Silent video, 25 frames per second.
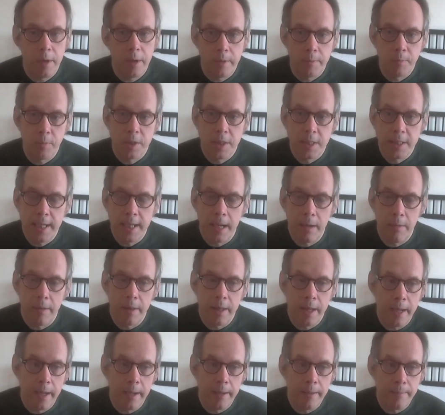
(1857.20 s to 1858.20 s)
which is out
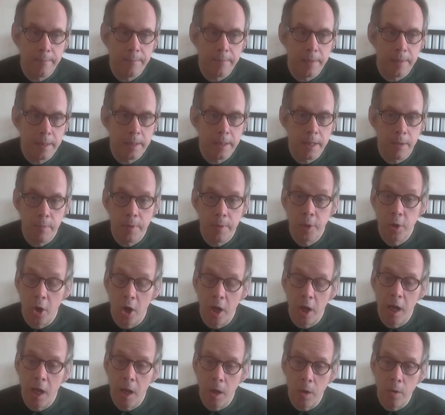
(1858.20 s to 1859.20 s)
there, and that we're not
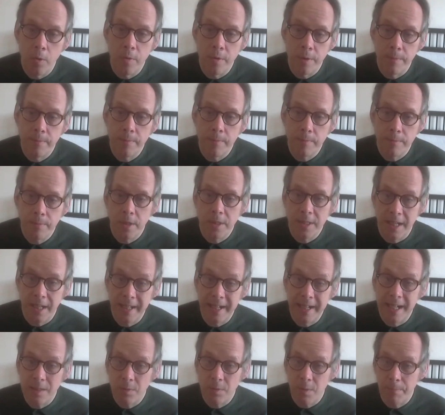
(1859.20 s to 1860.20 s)
alone. Because I
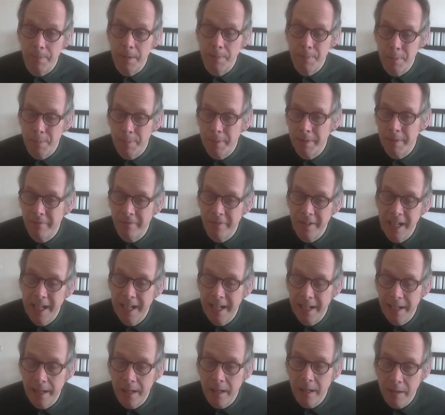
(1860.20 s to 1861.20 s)
think that's what people have been
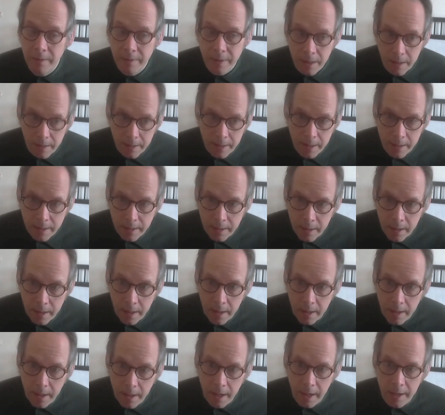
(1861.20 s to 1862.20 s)
feeling. That
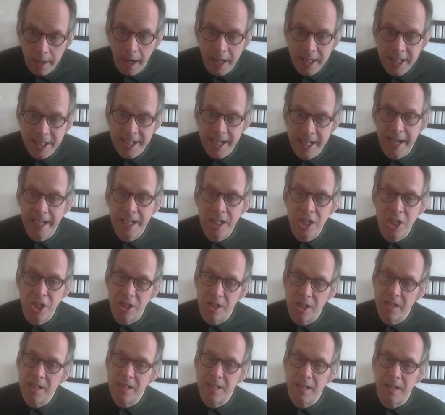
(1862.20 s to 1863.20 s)

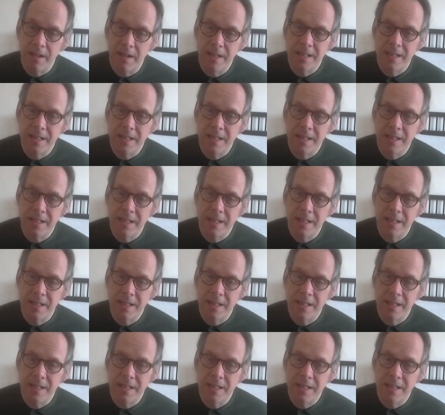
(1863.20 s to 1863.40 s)
isolation is a